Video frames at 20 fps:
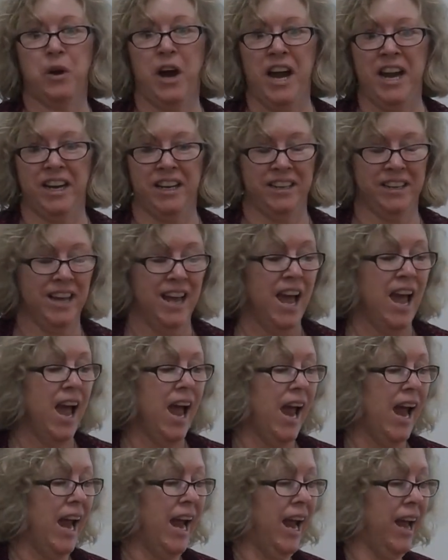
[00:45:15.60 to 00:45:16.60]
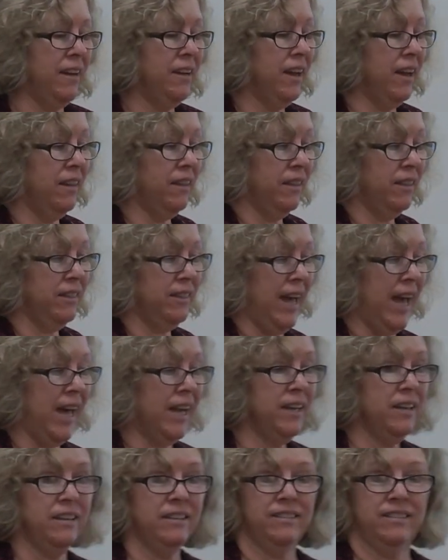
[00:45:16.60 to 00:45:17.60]
Right. And
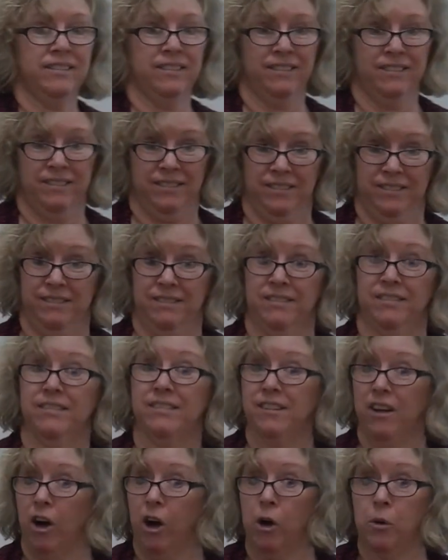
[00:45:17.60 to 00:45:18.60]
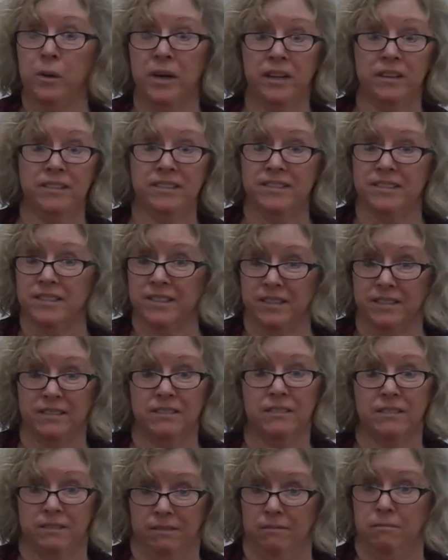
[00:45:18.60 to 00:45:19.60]
that is always
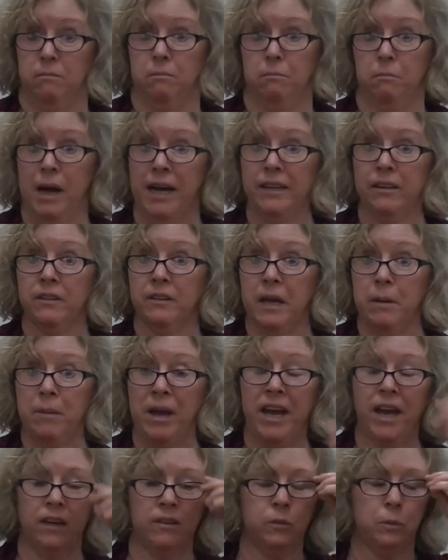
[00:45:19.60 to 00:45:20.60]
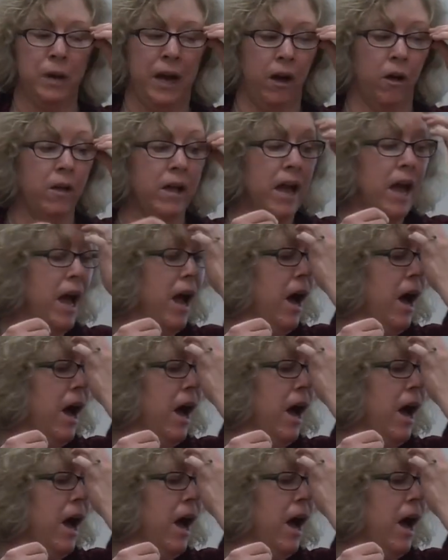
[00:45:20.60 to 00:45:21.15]
my dilemma as well.